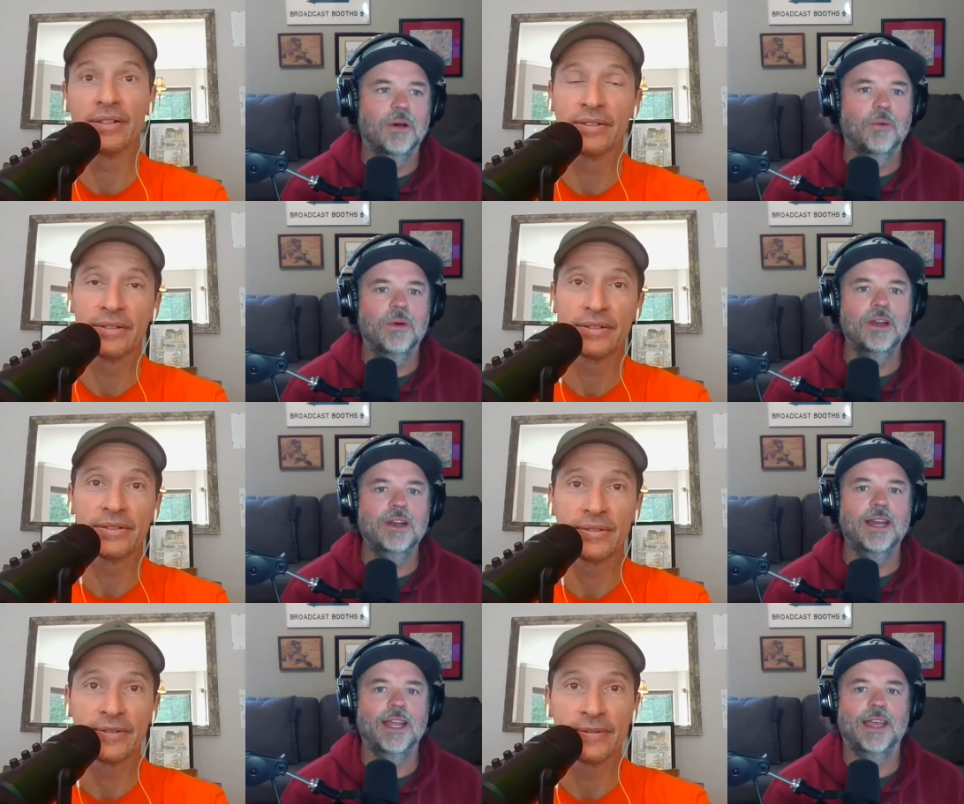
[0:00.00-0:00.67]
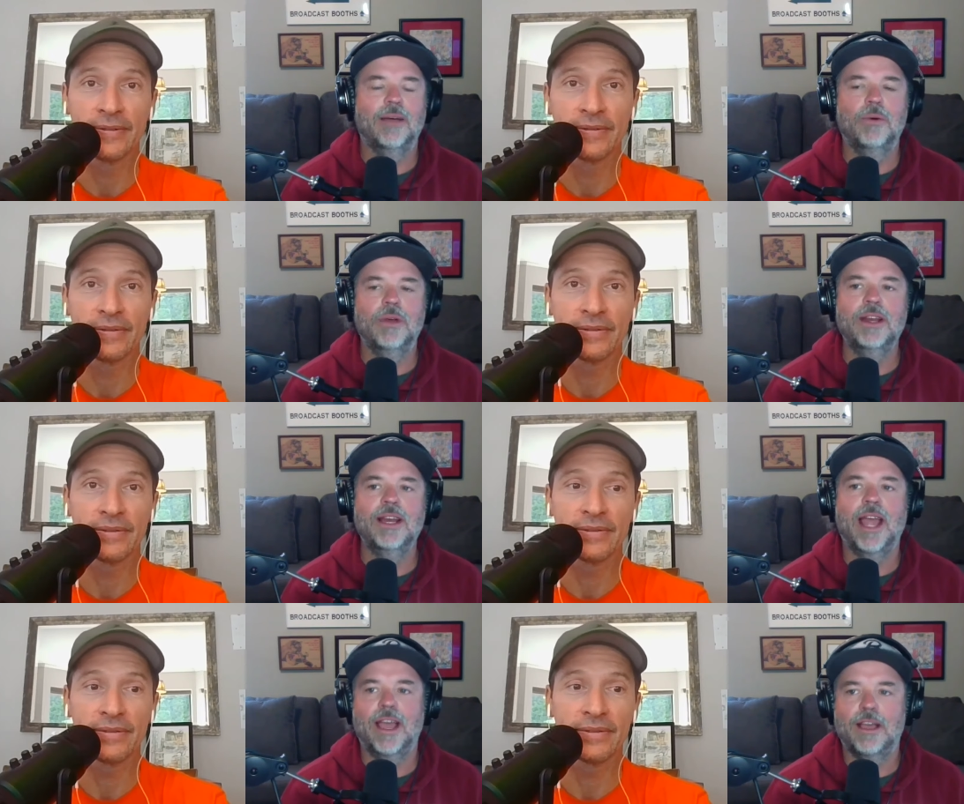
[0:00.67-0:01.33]
Speaker 1: wouldn't
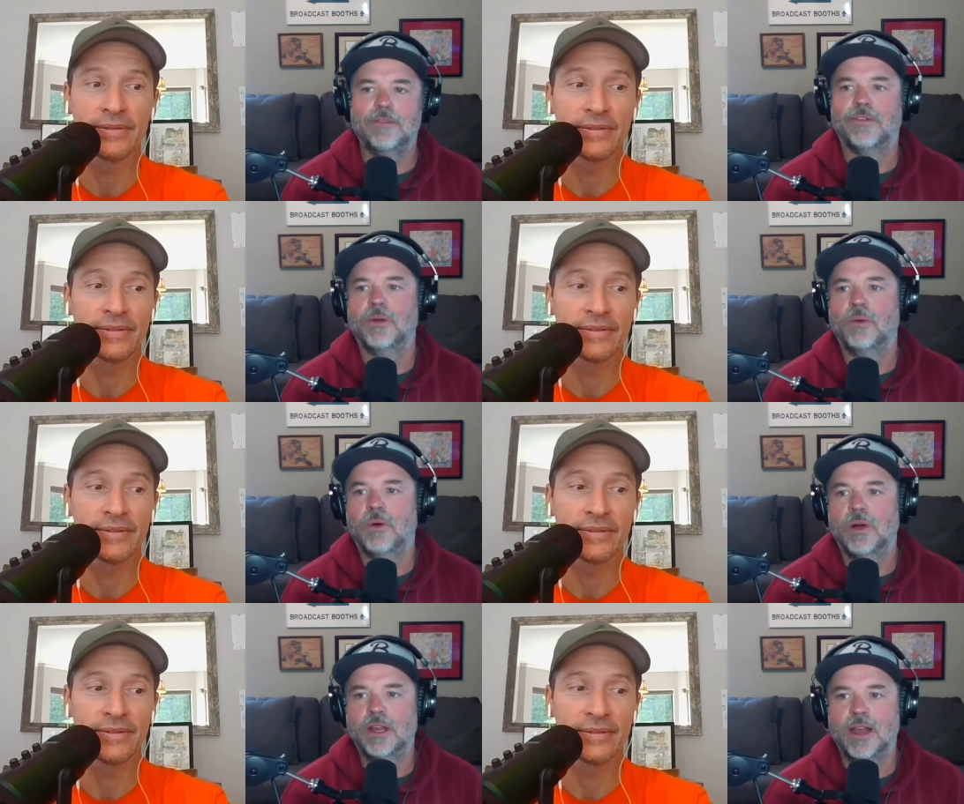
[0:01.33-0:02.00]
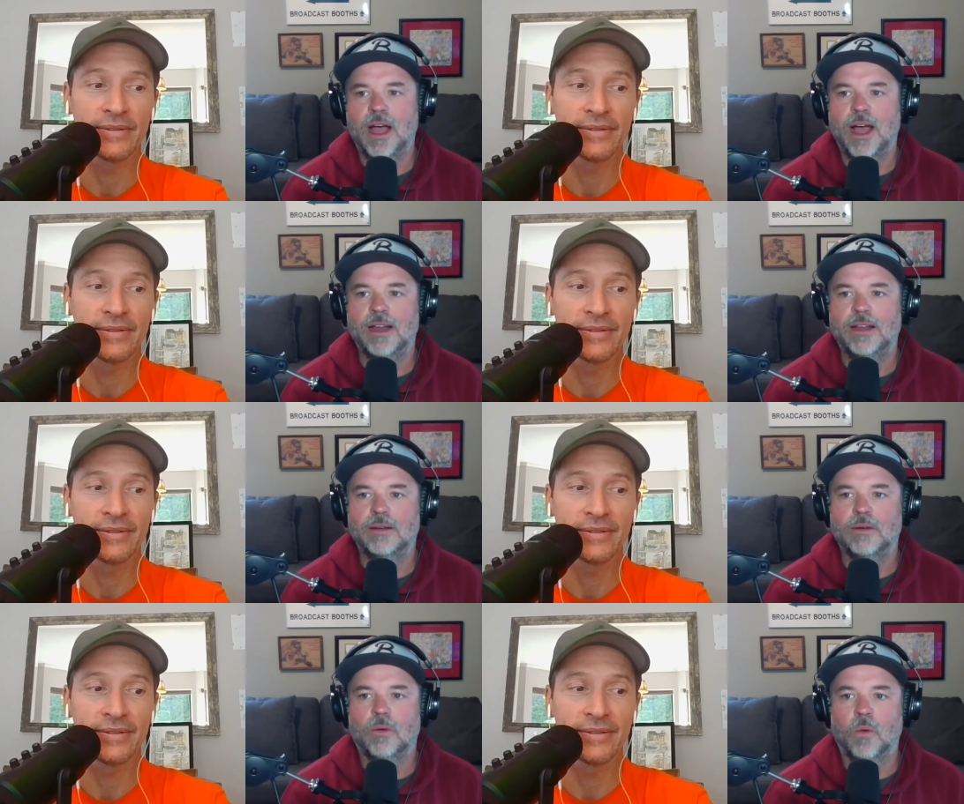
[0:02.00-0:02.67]
wouldn't everyone not
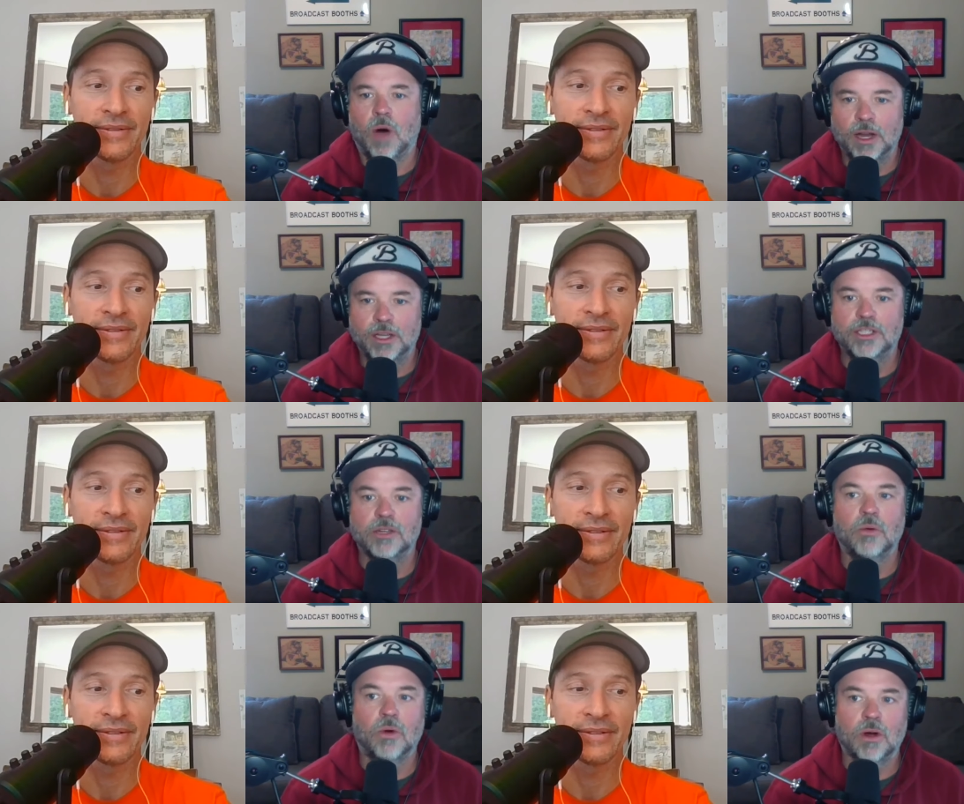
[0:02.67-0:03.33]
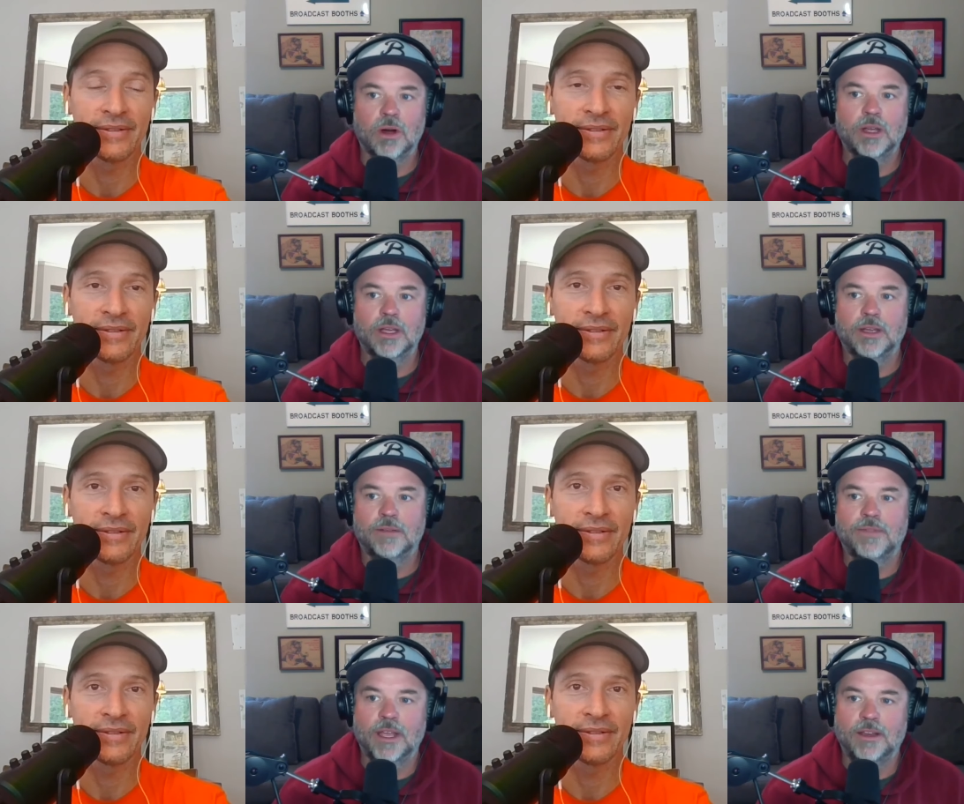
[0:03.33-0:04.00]
want to work
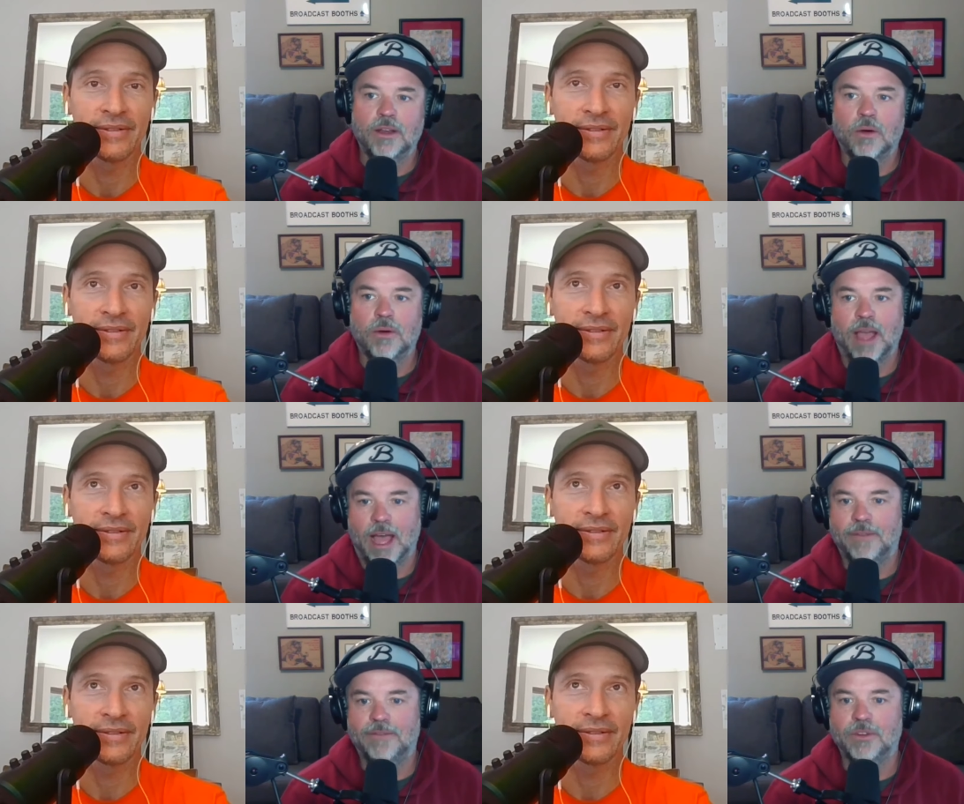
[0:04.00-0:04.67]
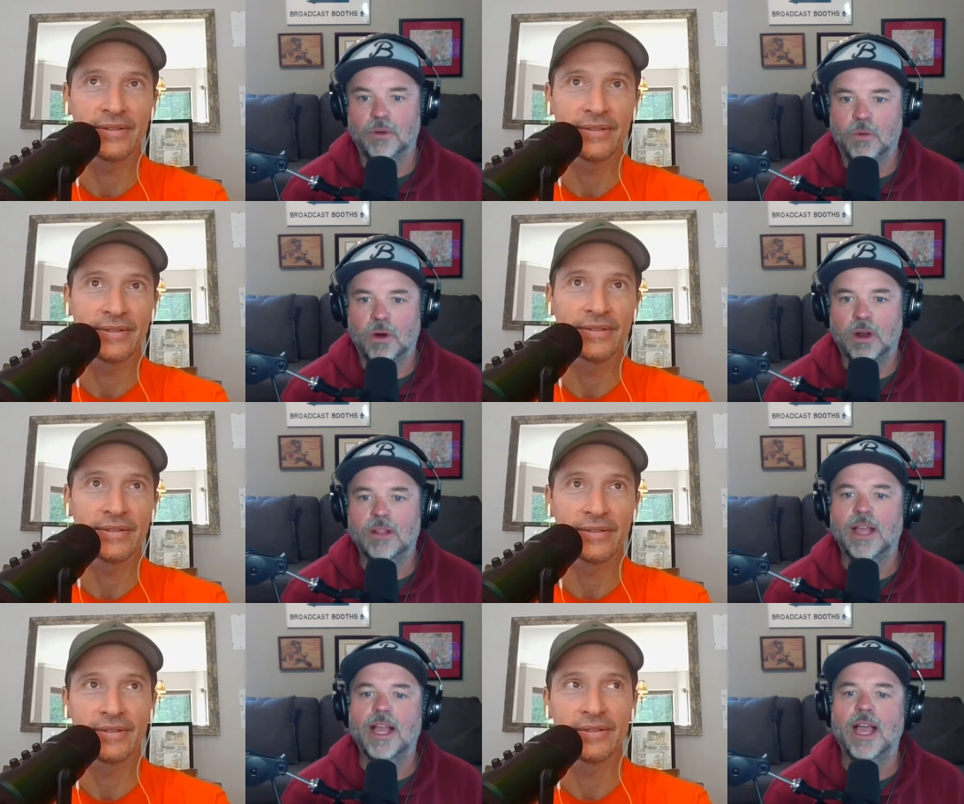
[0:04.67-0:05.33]
if they don't have to work?
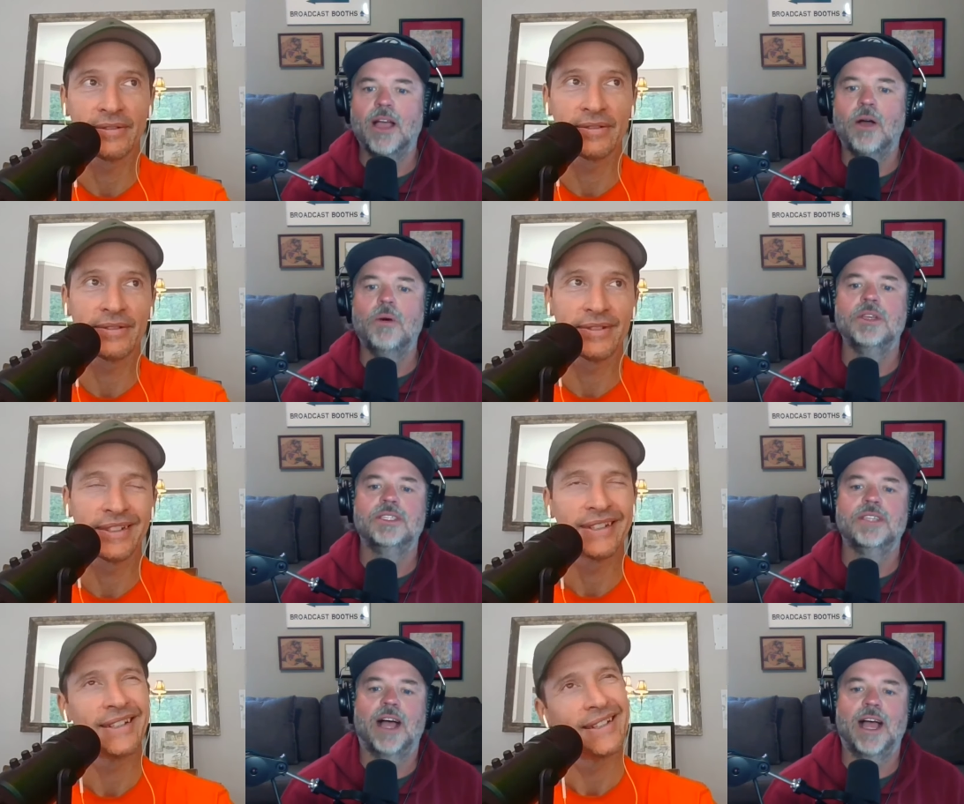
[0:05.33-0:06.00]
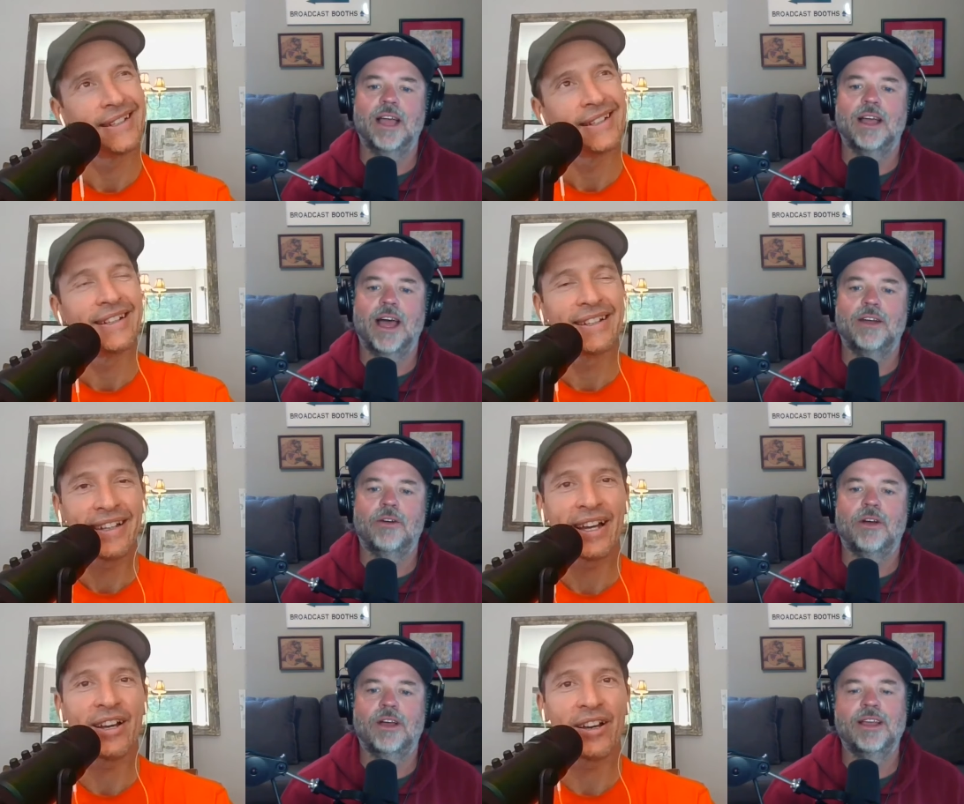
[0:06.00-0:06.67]
Like I always, I I don't
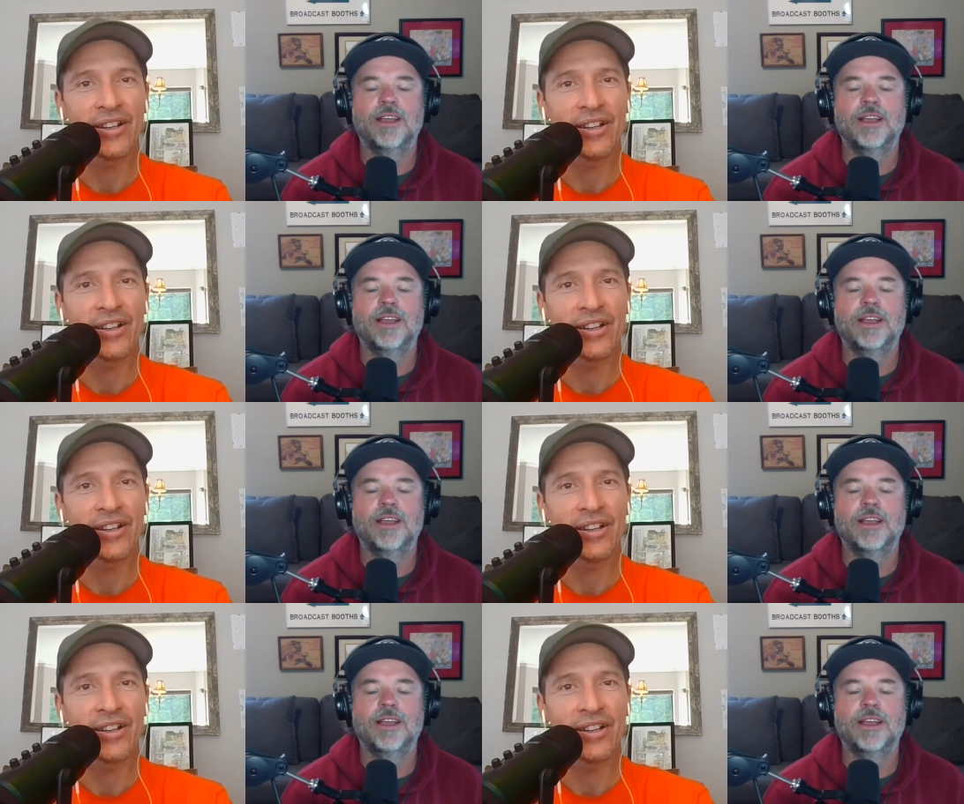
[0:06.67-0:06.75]
know.